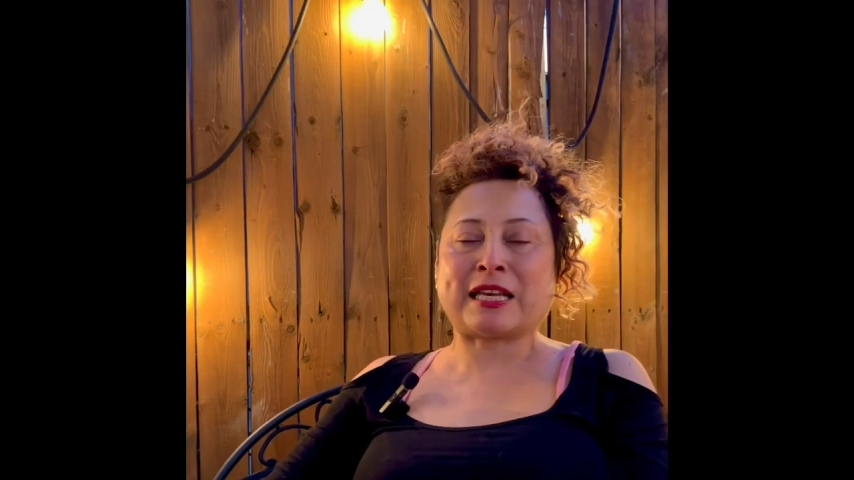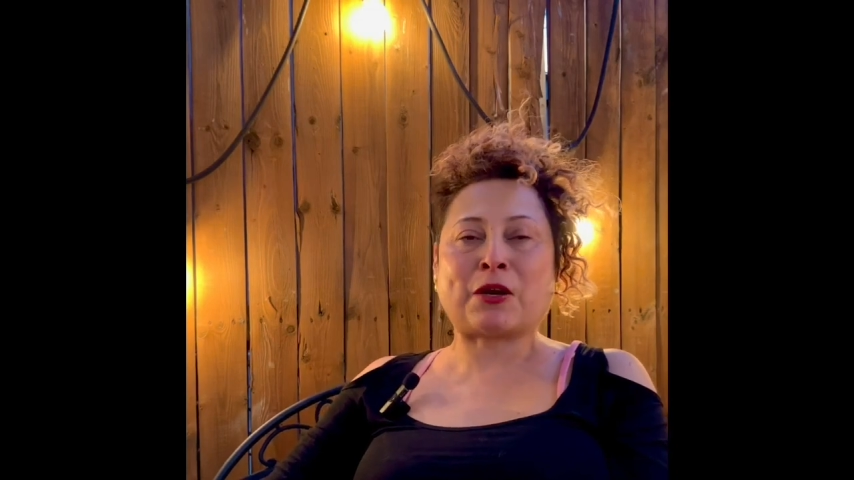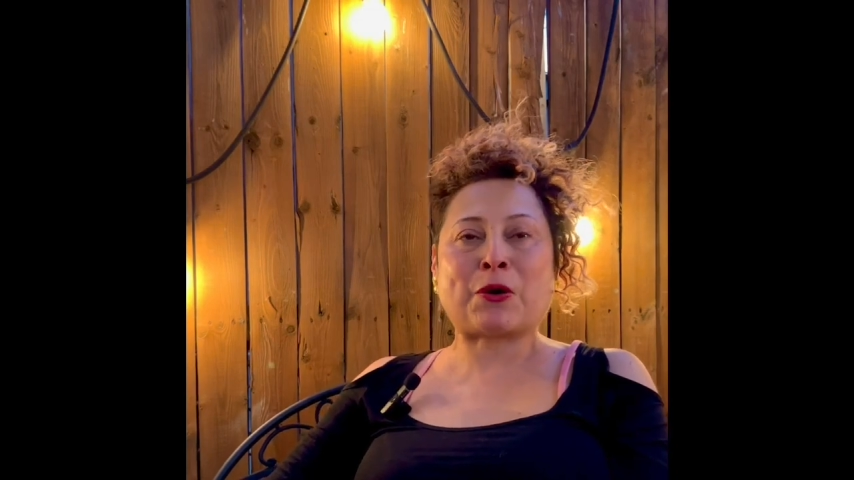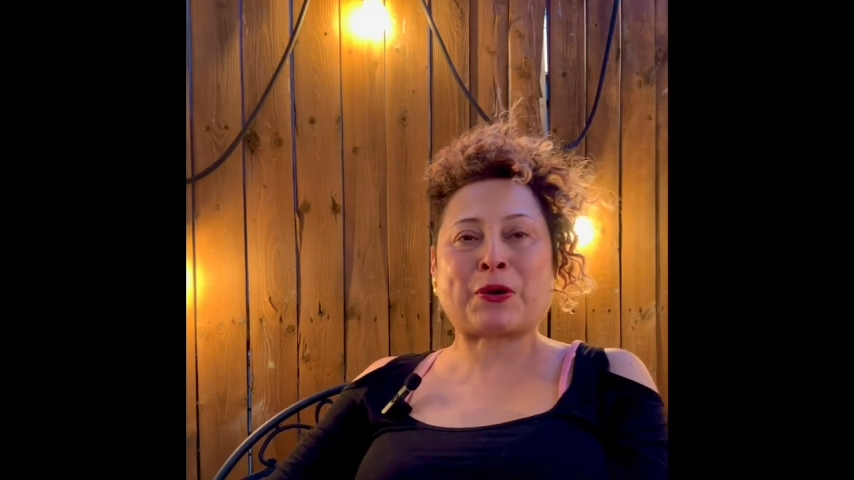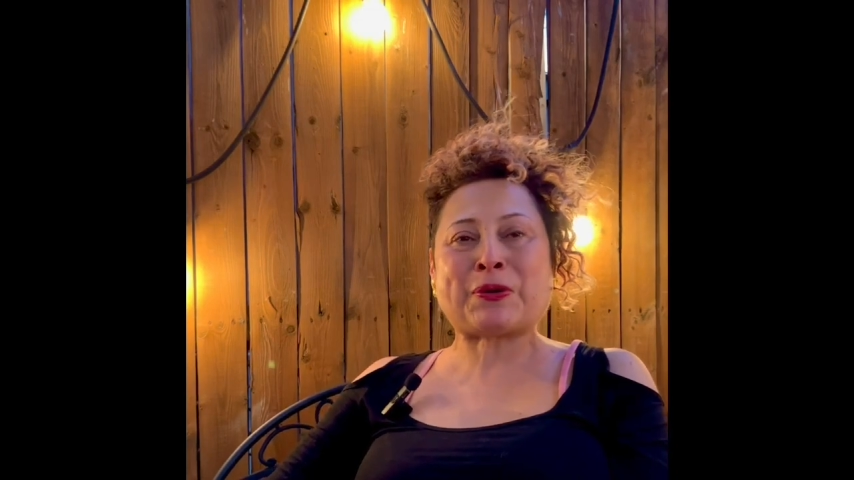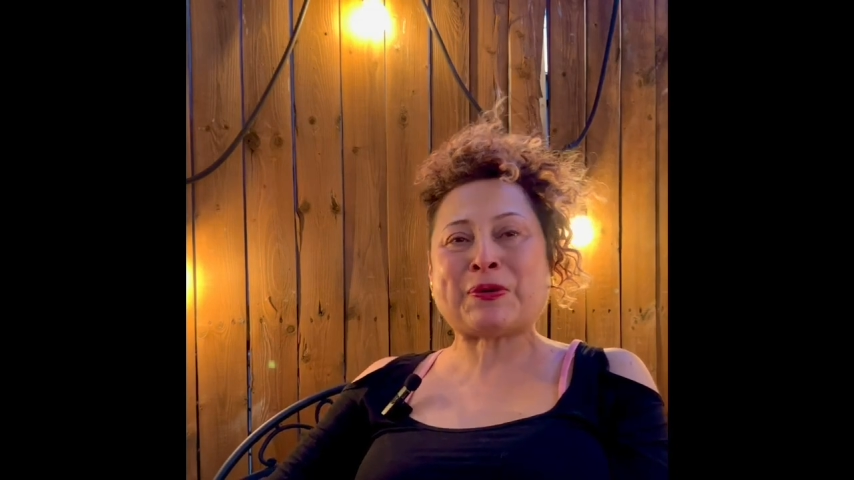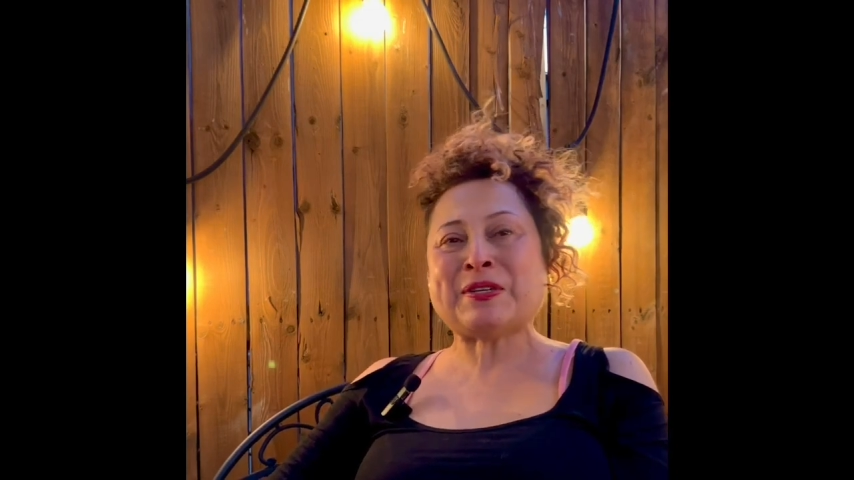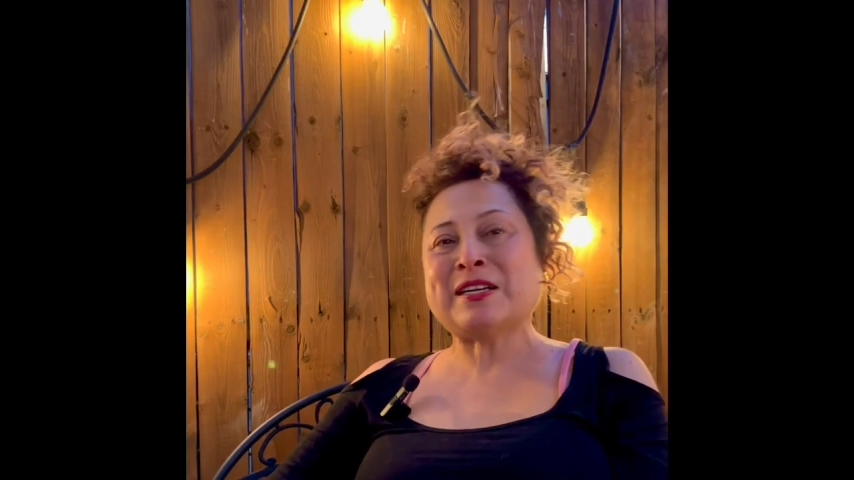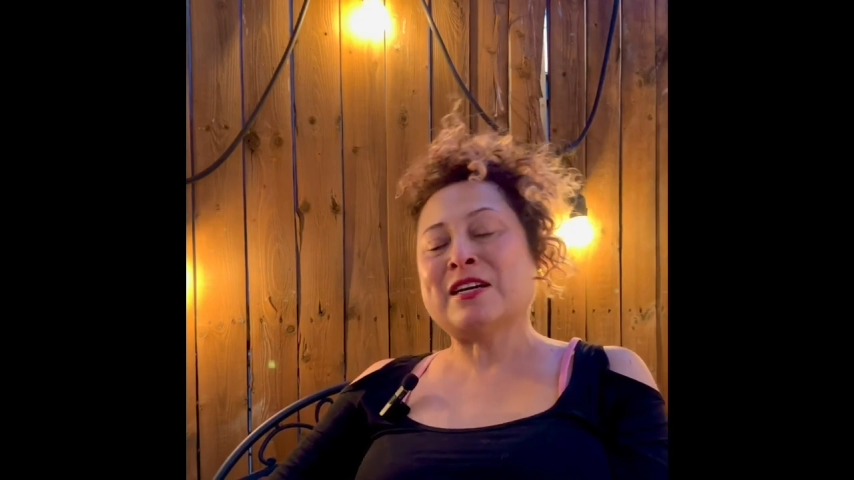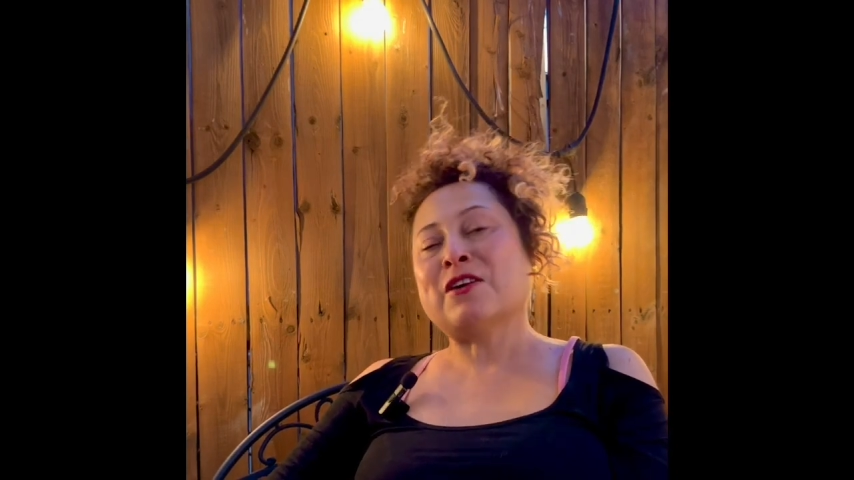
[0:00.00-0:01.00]
logo
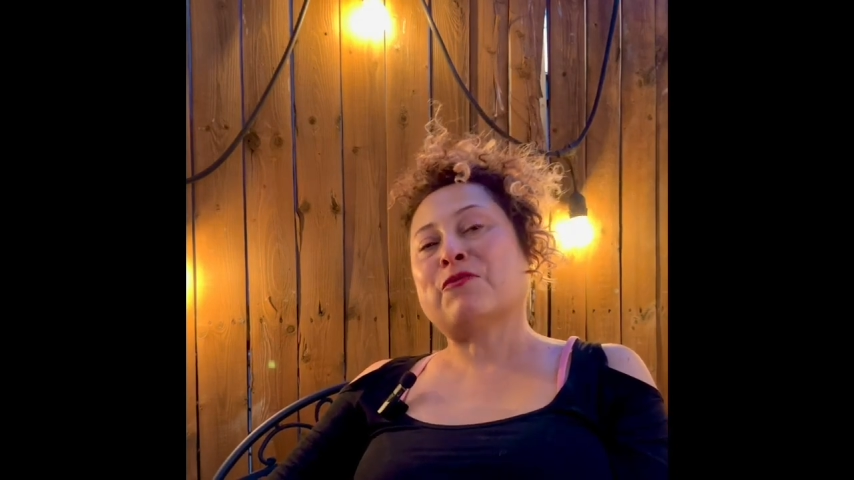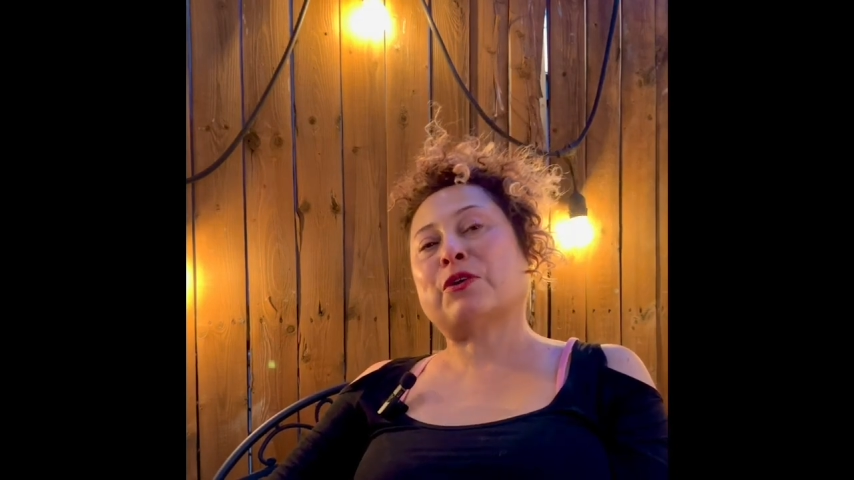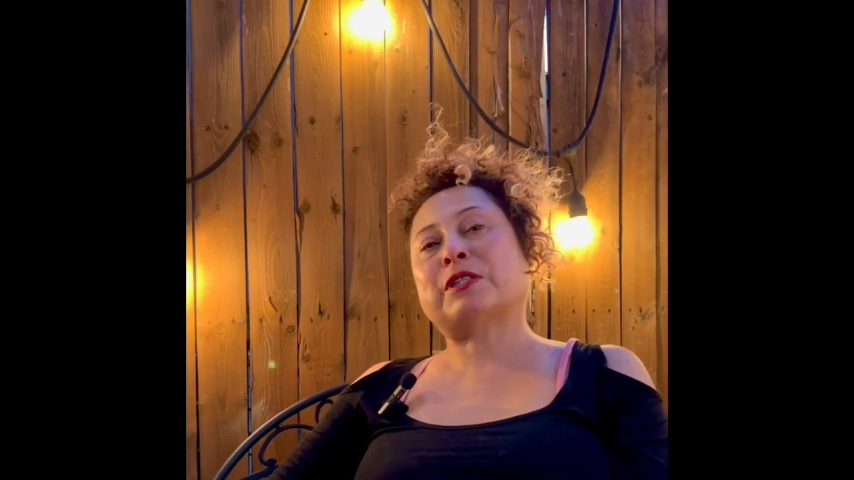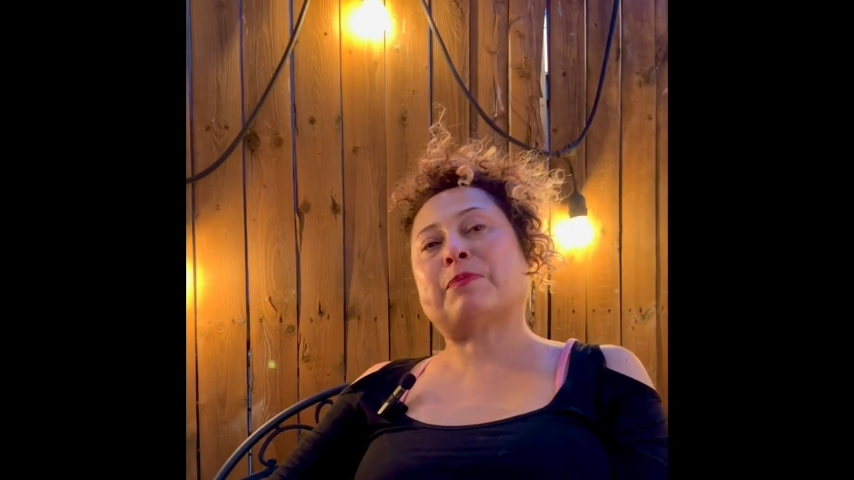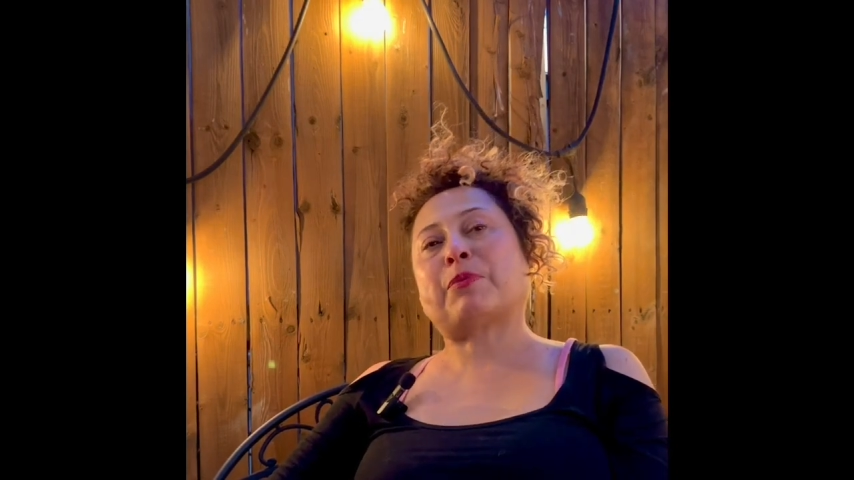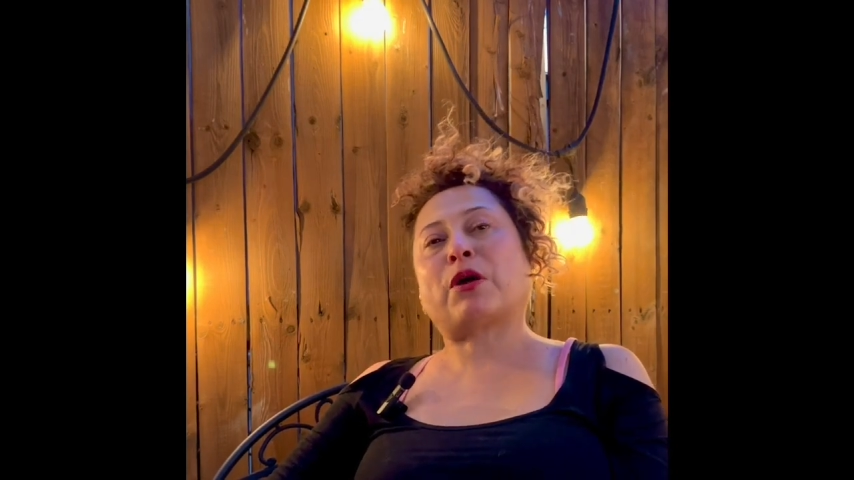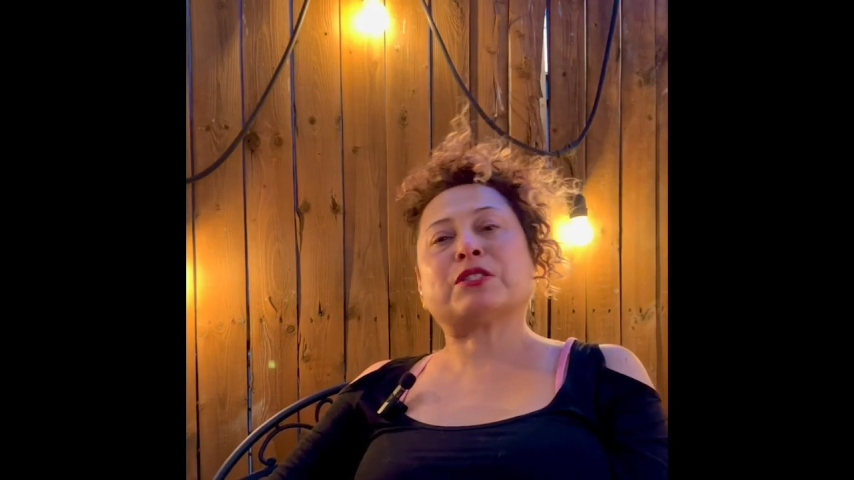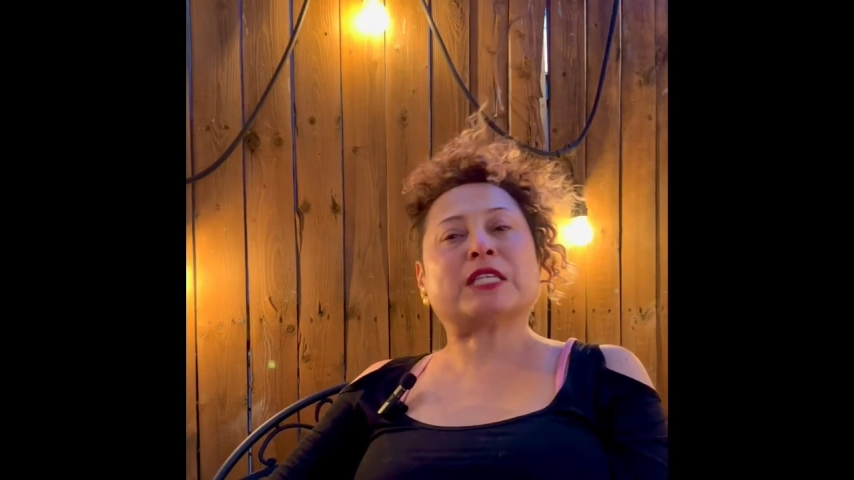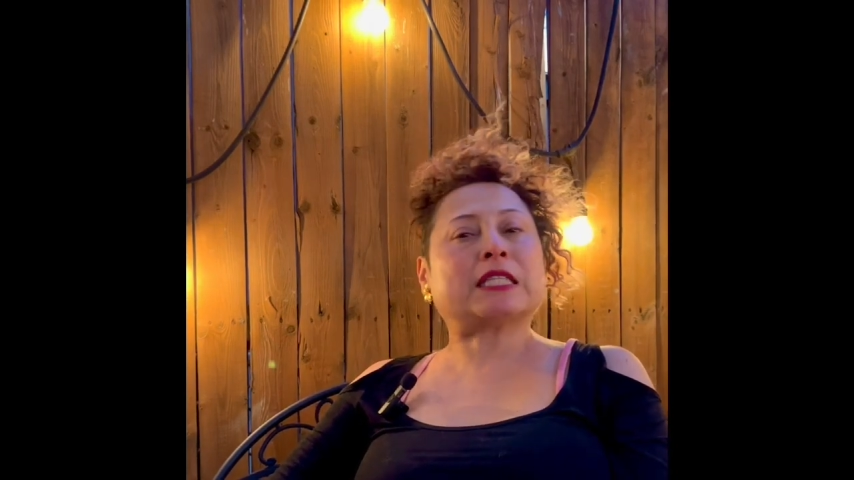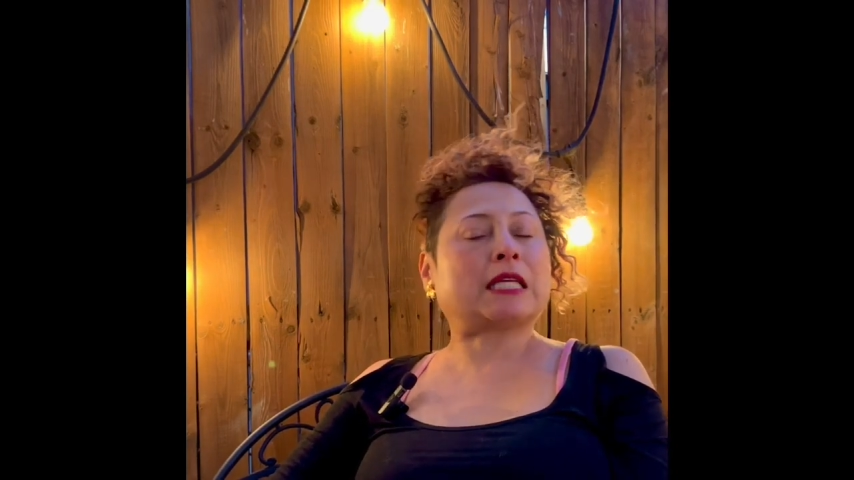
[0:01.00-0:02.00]
for the
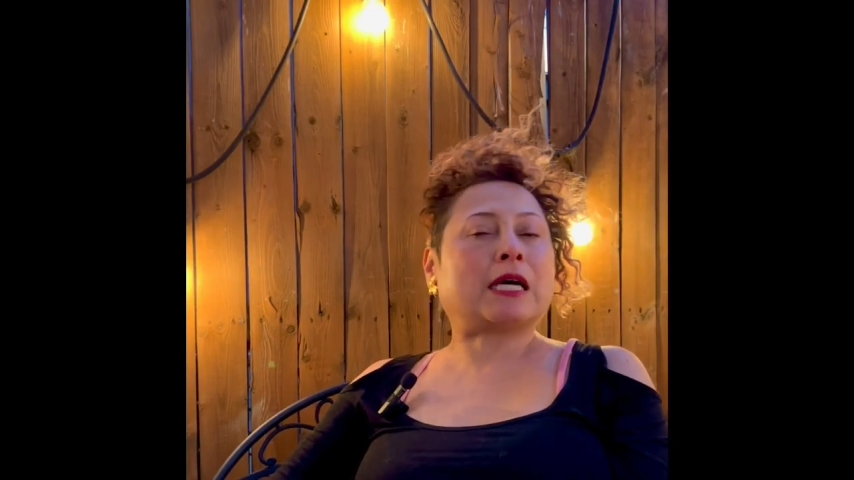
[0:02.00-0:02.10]
project,